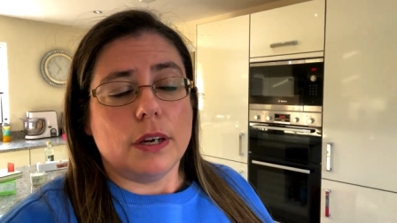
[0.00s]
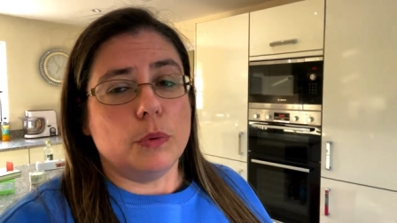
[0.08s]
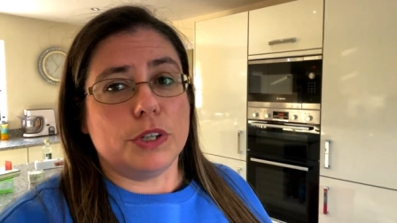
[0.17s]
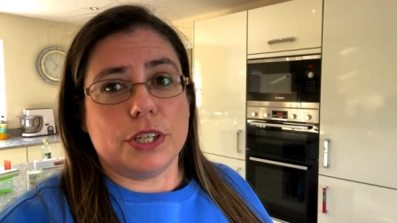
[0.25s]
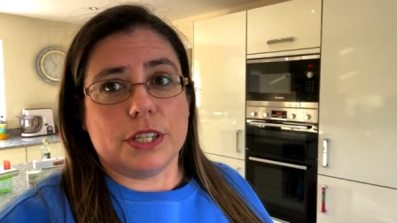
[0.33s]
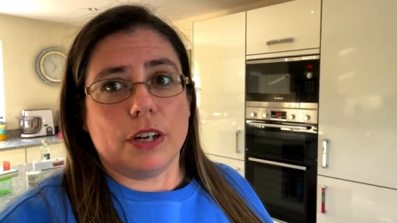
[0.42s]

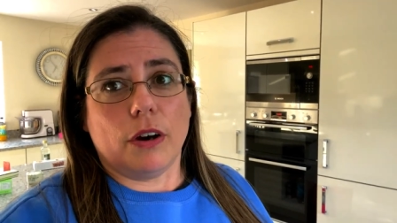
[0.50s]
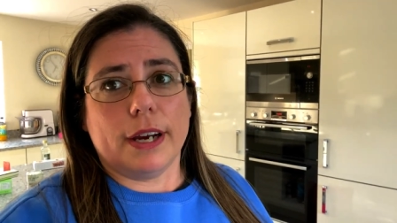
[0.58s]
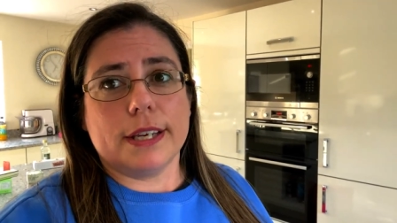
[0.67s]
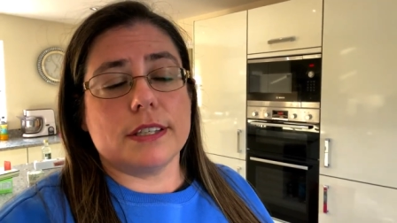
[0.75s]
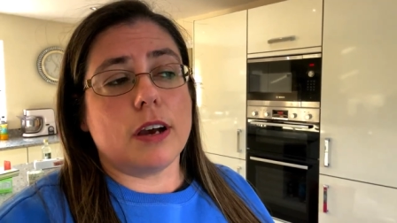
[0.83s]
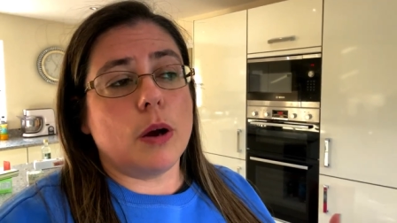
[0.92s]
which is
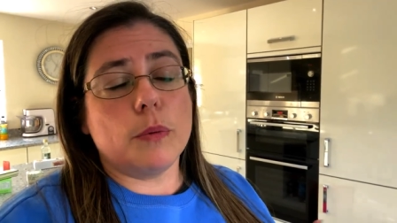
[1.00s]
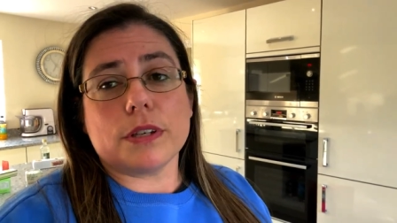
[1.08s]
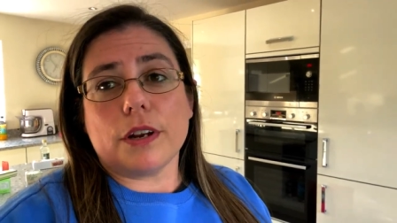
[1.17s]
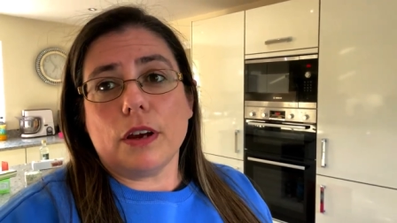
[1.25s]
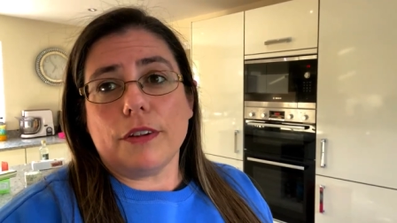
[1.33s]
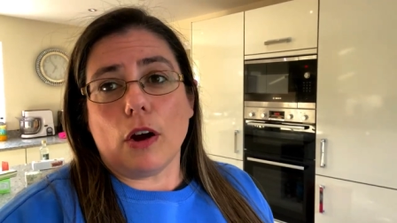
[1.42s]
nice. I was
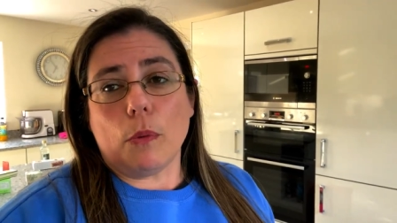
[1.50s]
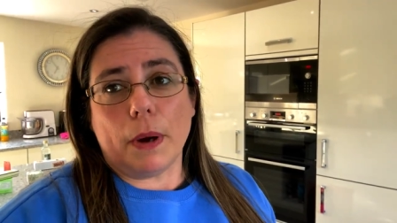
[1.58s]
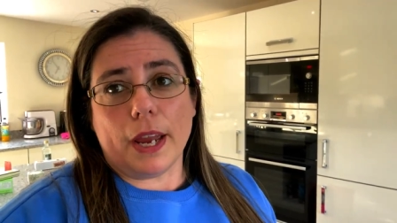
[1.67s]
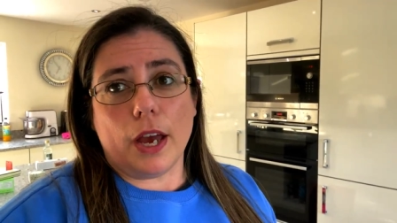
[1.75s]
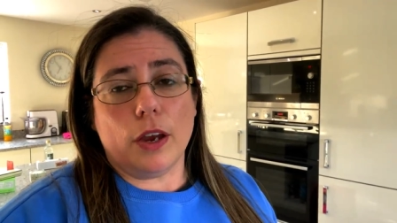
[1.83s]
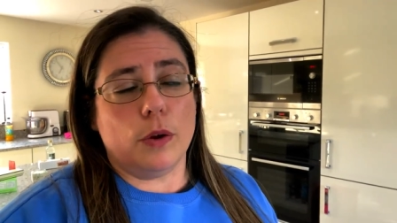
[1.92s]
only there on
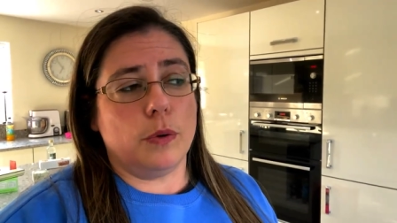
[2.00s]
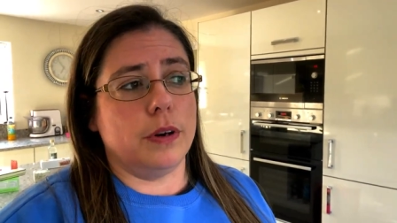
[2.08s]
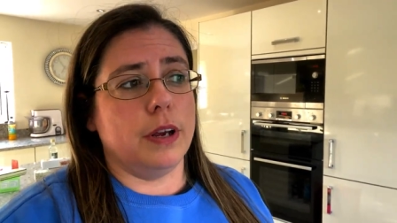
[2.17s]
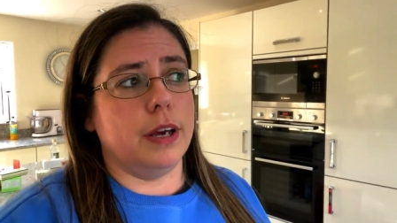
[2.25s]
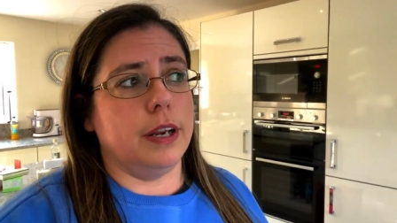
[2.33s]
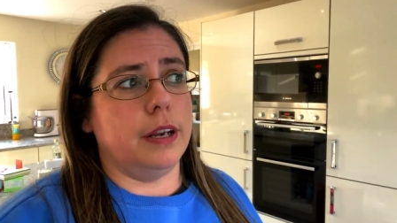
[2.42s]
my own
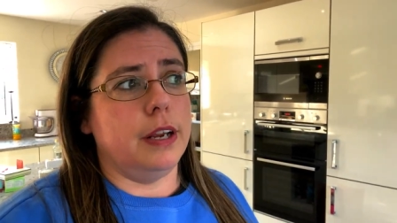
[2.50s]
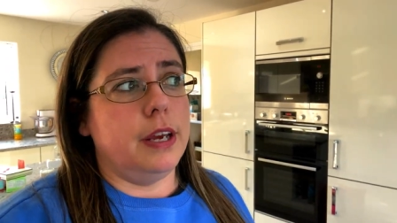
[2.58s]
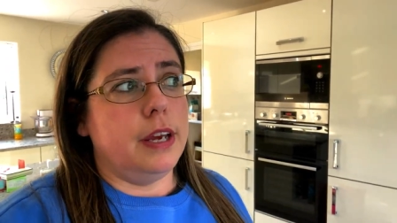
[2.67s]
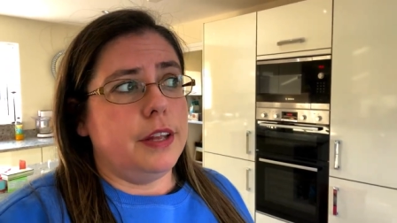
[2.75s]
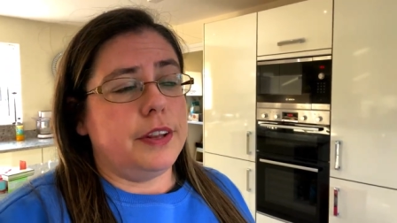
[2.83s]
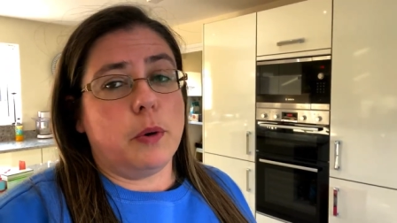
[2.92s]
and
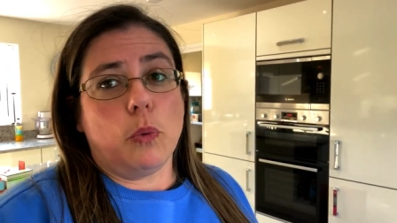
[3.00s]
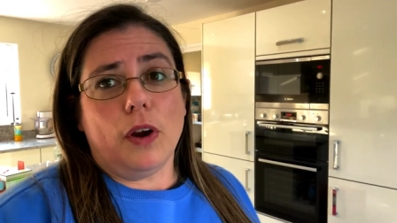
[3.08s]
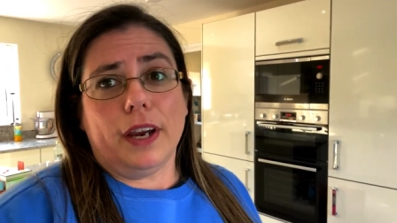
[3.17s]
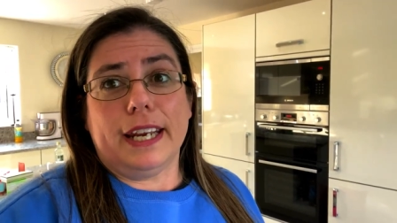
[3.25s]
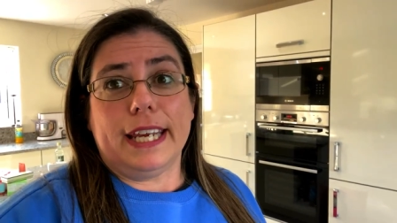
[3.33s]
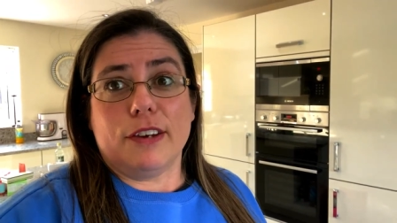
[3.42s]
they
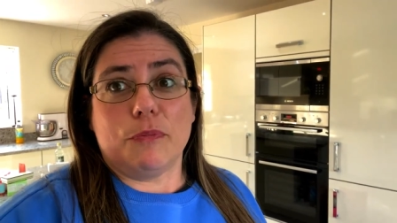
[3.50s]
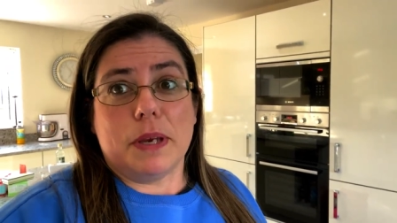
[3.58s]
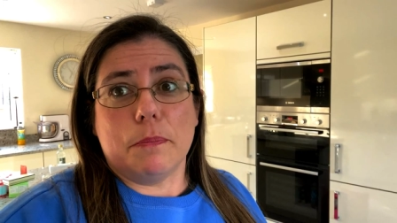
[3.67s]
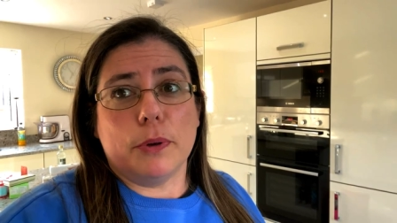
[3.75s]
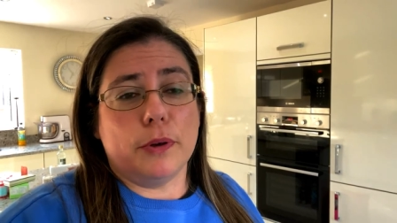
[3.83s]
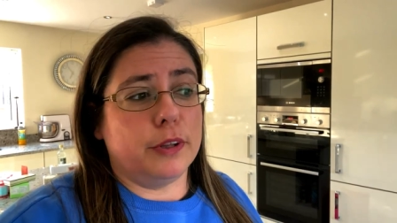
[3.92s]
weren't going to give me
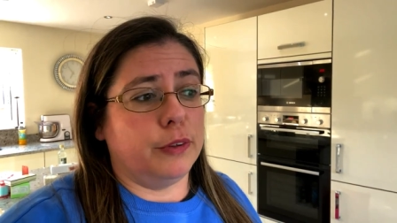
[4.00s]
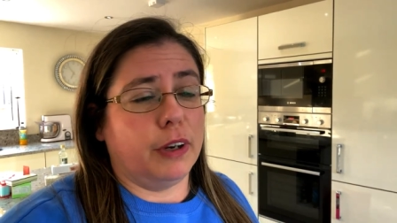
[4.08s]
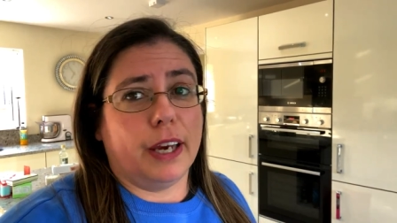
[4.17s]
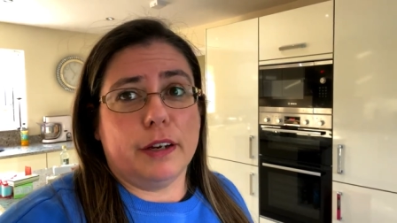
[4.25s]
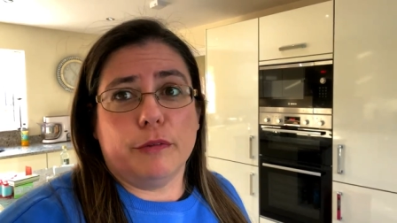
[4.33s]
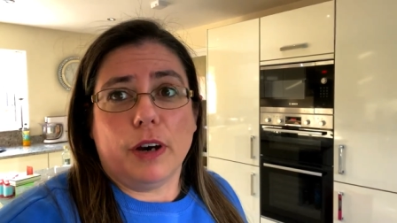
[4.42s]
a booth for
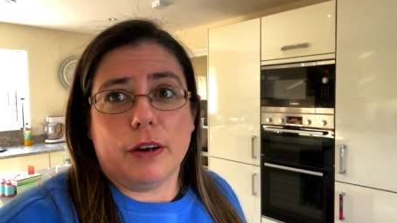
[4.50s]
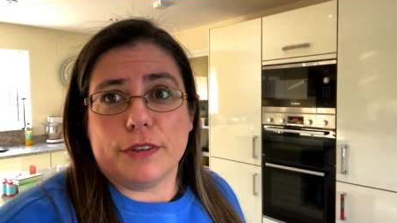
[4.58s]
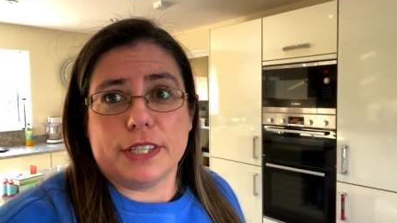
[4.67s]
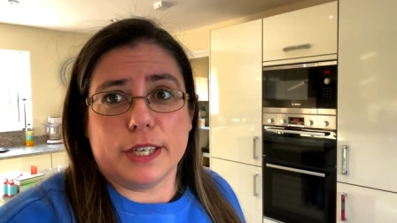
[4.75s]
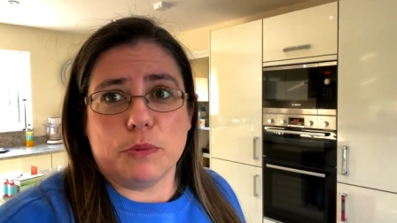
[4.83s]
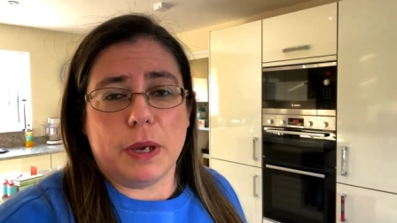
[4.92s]
like five or
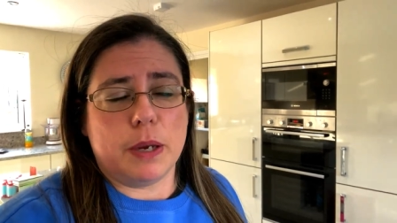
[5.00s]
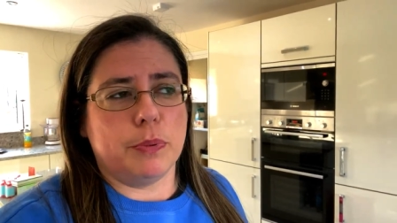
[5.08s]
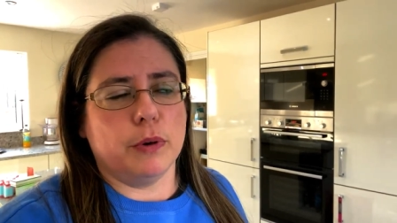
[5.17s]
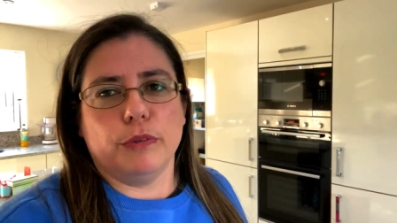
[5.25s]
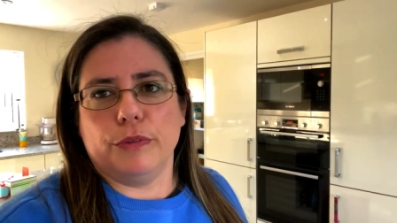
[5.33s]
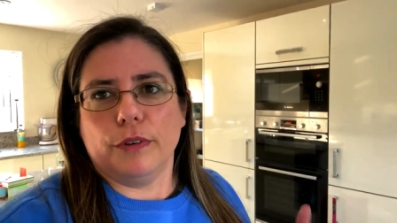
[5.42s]
six
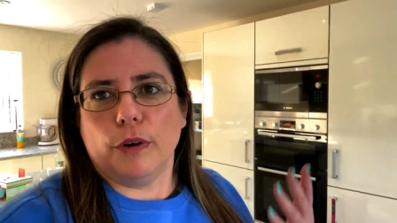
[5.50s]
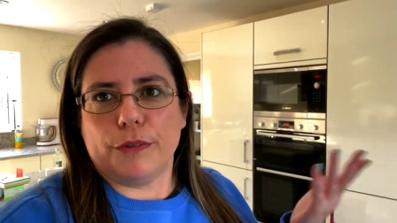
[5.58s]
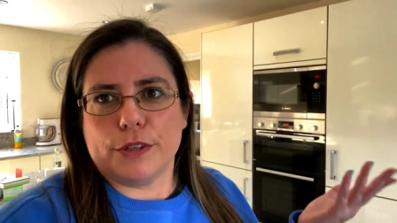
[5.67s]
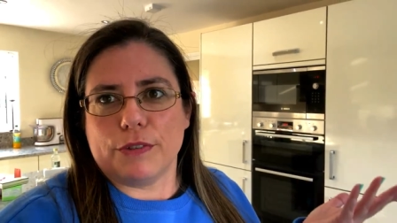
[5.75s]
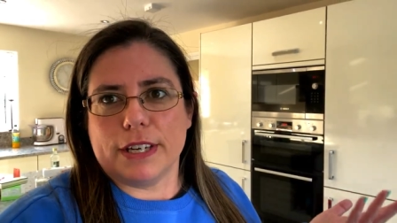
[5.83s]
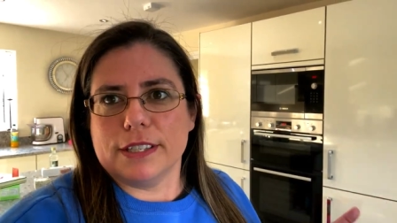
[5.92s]
people for
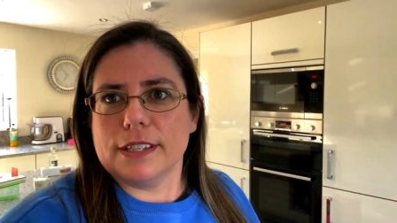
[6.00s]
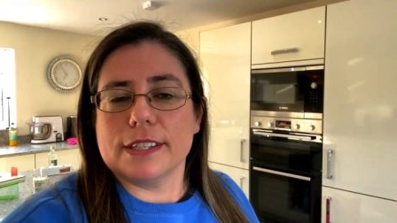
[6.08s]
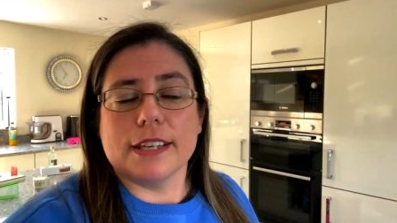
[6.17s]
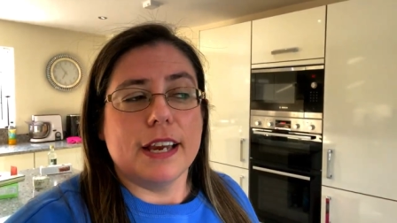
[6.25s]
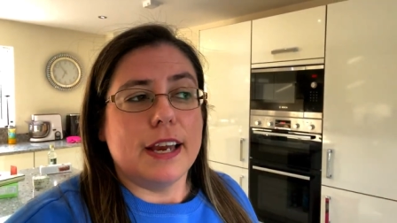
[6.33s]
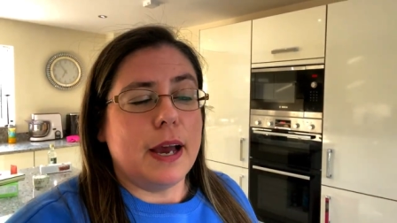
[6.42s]
obvious reasons.